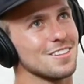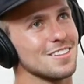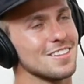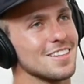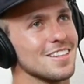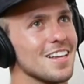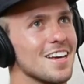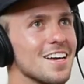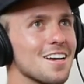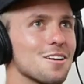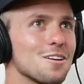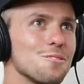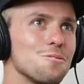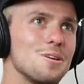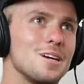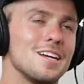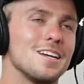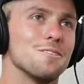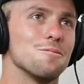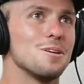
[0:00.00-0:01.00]
like
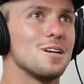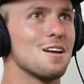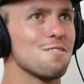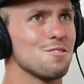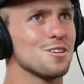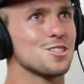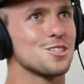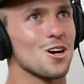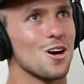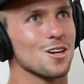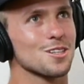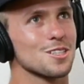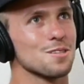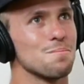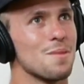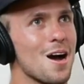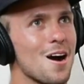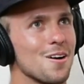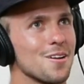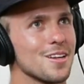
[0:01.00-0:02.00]
we we definitely talked
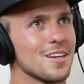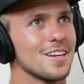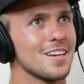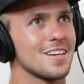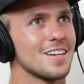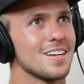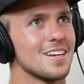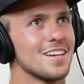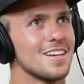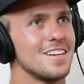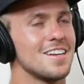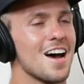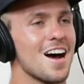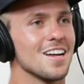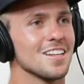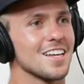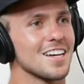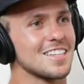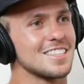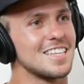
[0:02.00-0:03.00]
about it
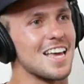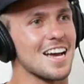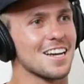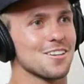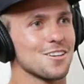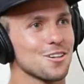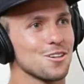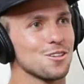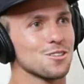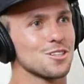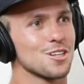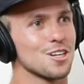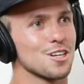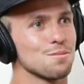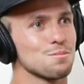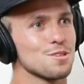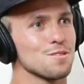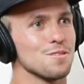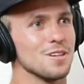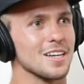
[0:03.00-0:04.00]
not like technical
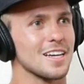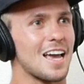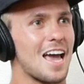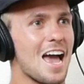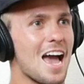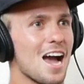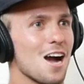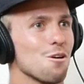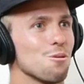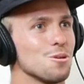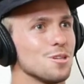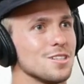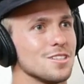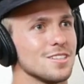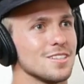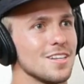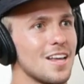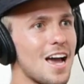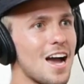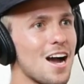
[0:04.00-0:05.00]
terms of like how it
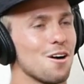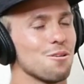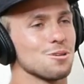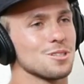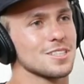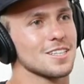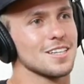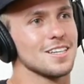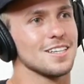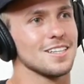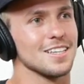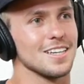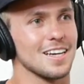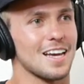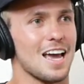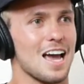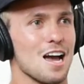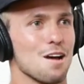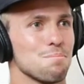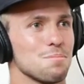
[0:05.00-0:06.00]
how it's gonna like
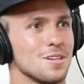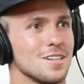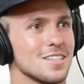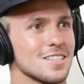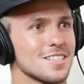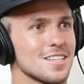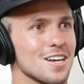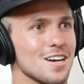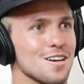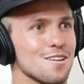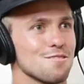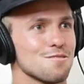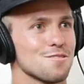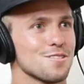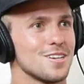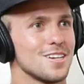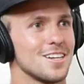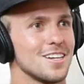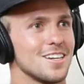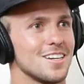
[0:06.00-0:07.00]
happen and stuff.
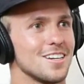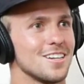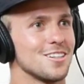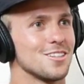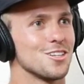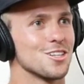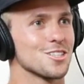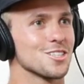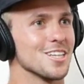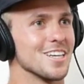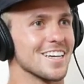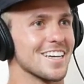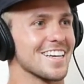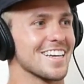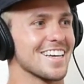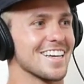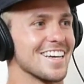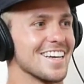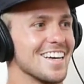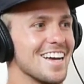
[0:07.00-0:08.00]
Just like
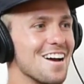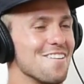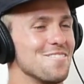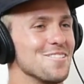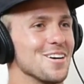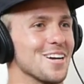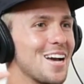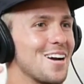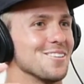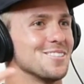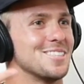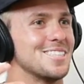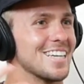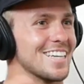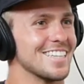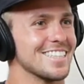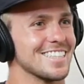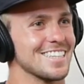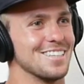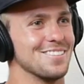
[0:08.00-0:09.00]
I feel like how sick
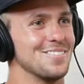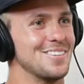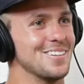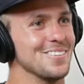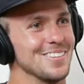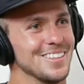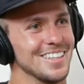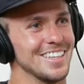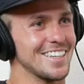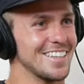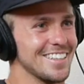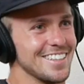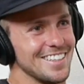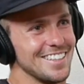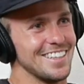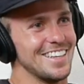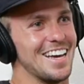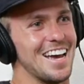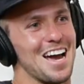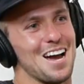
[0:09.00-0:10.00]
it's gonna be when like
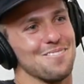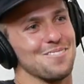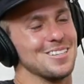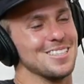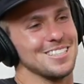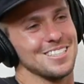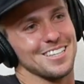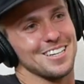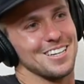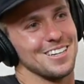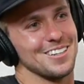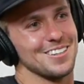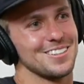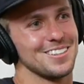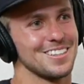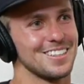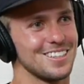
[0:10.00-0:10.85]
it happens, you know?